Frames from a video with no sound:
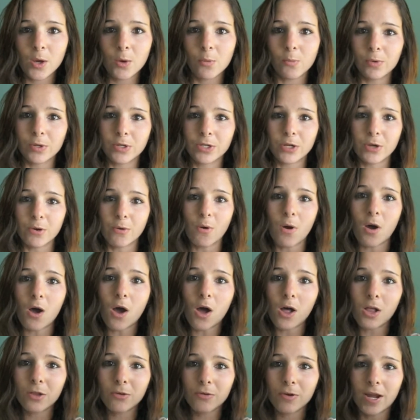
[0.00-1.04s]
We had to go
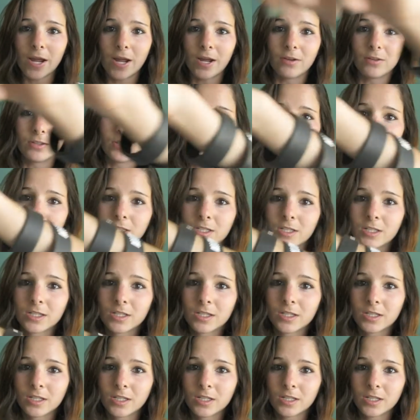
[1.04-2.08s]
all around
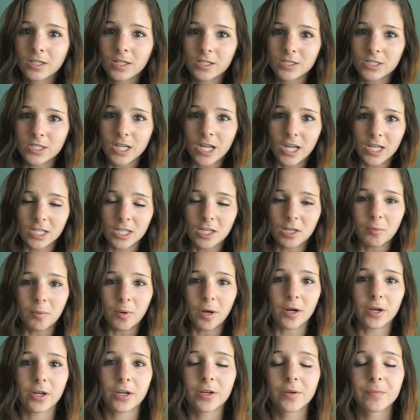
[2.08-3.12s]
to get to the
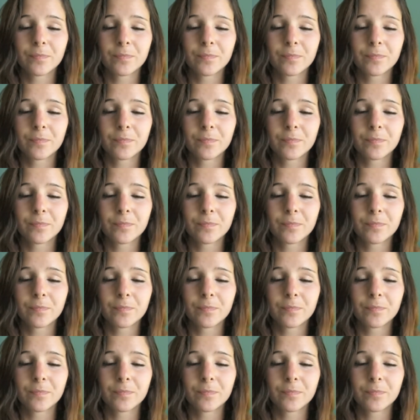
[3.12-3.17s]
park.